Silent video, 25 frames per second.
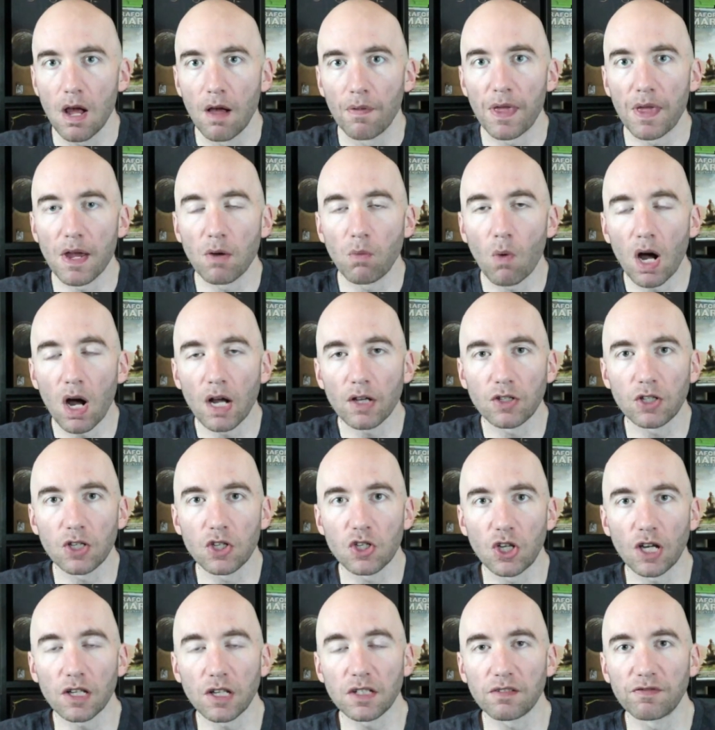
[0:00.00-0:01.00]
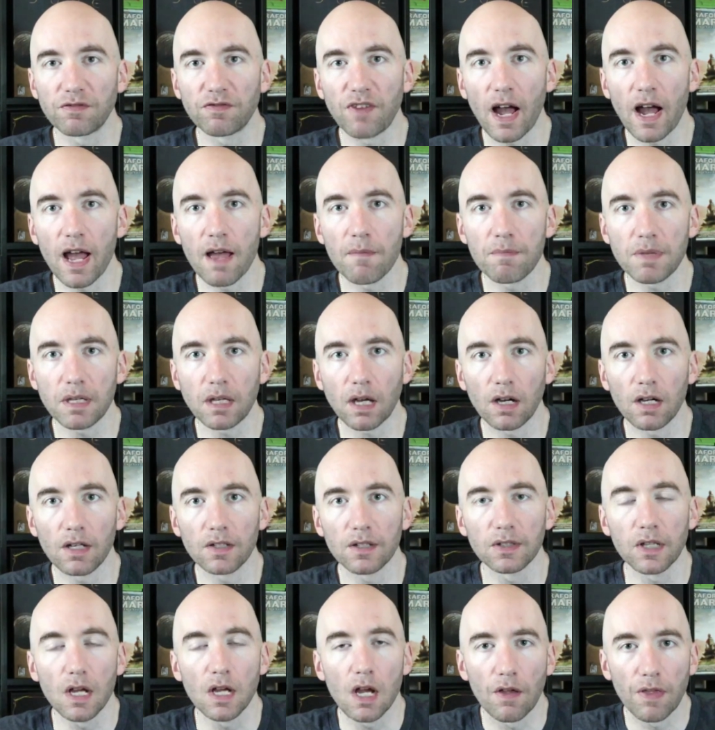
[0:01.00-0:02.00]
They want to justify it
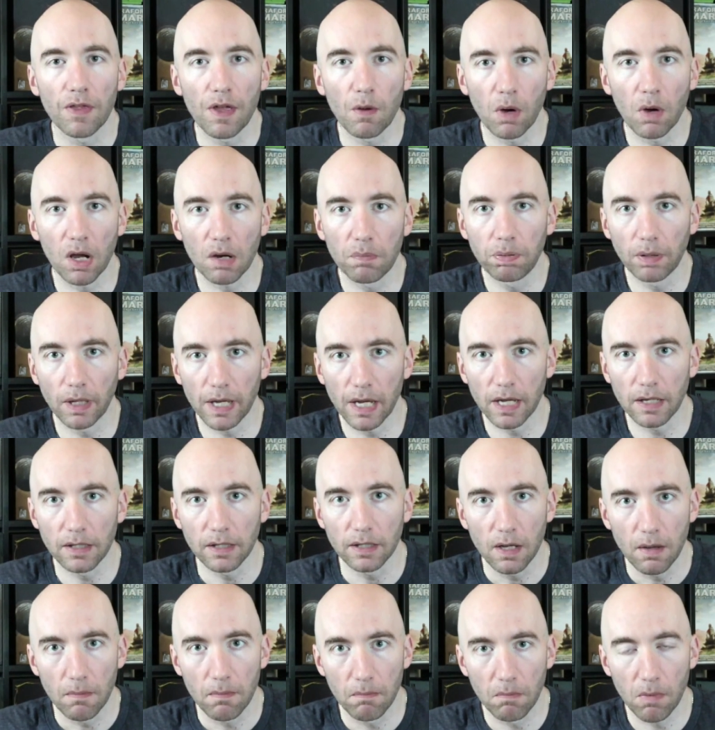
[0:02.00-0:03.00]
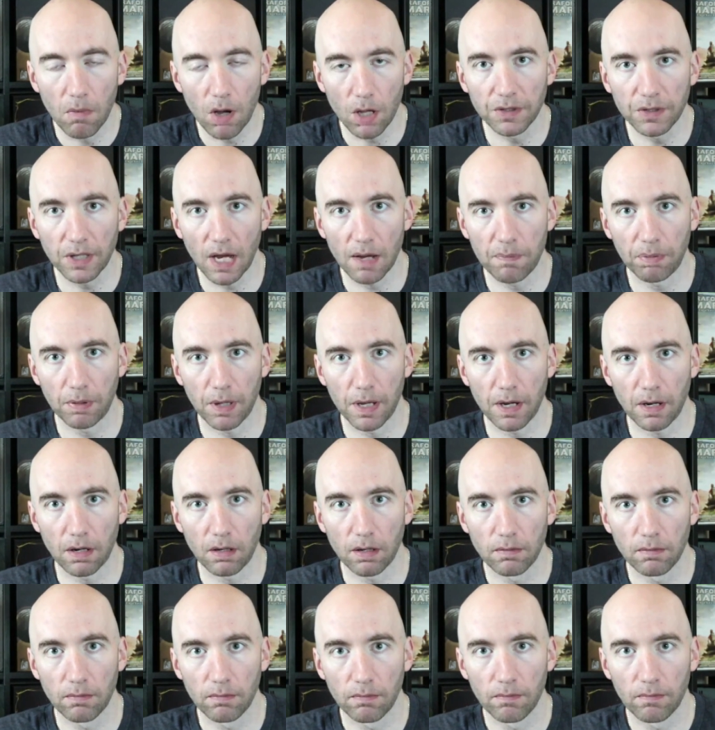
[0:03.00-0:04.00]
because they want to play it multiplayer.
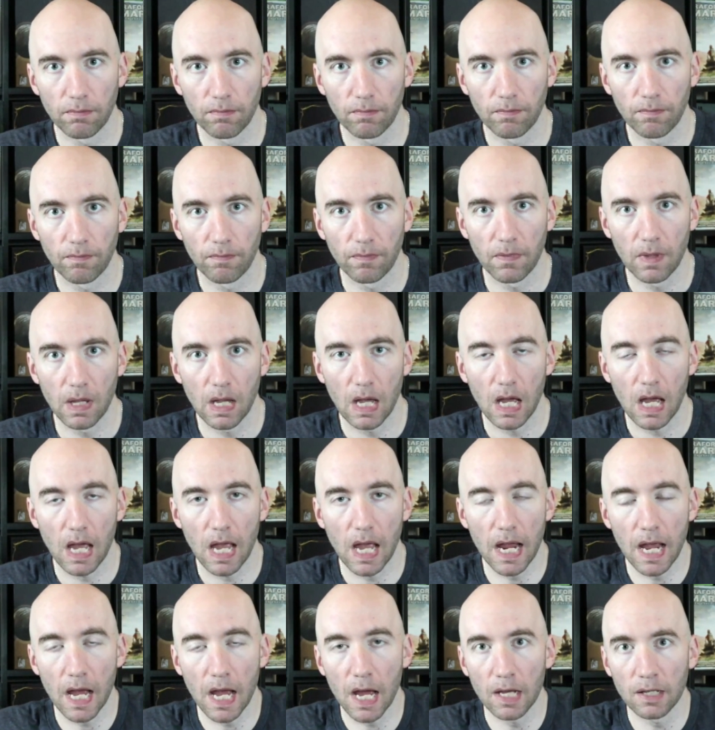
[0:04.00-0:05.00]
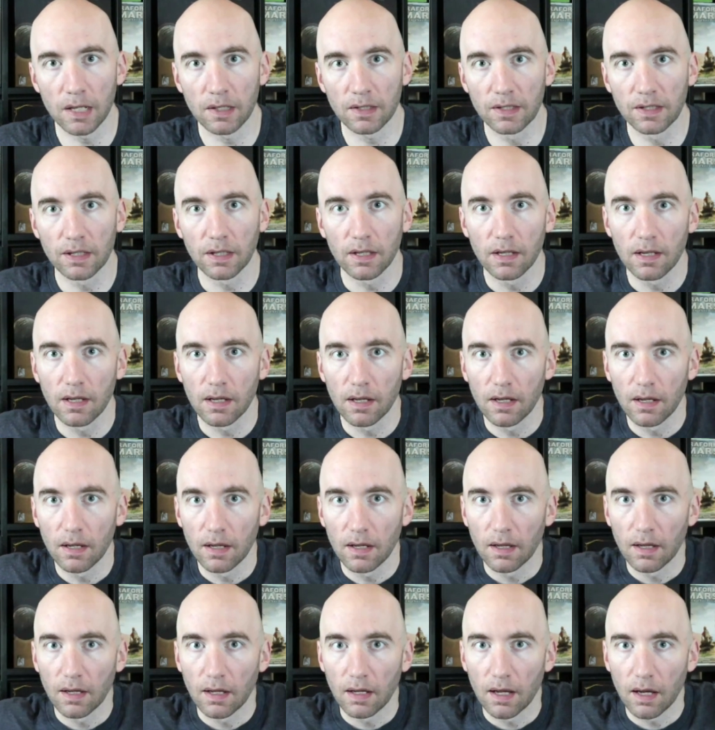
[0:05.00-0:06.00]
And
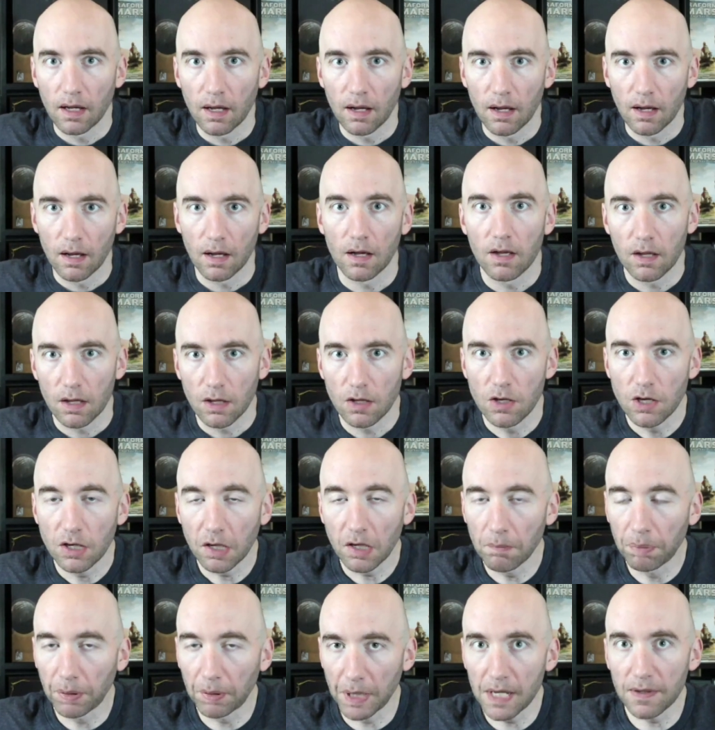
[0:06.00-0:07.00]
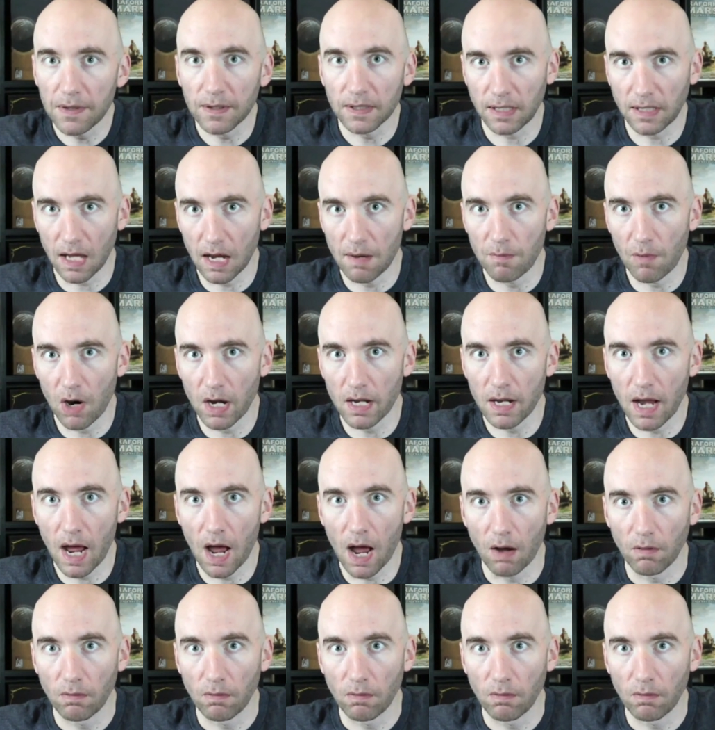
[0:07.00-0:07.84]
you can play this game right now.